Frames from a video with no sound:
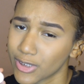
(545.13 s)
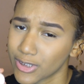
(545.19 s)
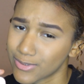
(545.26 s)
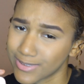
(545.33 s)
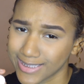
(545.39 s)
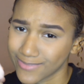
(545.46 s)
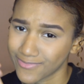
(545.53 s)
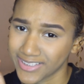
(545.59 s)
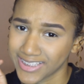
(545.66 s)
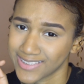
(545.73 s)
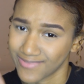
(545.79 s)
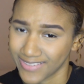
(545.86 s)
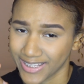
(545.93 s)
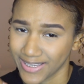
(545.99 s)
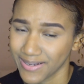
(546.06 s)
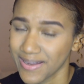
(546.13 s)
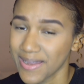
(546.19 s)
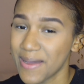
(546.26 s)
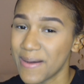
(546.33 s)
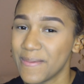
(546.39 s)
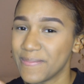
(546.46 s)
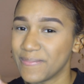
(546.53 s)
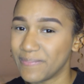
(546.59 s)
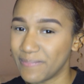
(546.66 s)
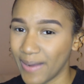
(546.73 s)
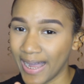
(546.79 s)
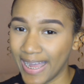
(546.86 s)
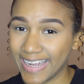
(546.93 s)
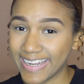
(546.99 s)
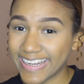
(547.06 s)
want to use this for this video.
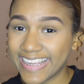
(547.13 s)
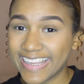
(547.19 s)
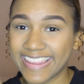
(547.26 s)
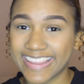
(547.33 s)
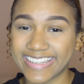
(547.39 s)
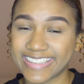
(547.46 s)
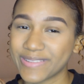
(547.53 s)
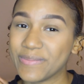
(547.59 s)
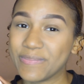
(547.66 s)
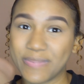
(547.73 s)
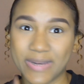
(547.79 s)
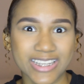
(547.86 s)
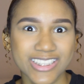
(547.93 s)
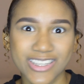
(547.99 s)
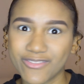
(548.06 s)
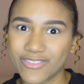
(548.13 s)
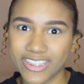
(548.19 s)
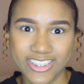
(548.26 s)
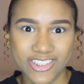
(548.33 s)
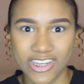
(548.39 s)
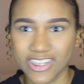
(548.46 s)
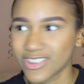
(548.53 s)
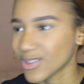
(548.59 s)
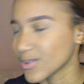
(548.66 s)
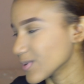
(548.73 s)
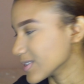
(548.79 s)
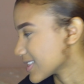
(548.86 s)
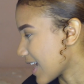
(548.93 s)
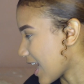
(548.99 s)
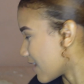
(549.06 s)
But there's a bunch of good drugstore
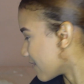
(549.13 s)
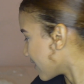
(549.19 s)
ones. I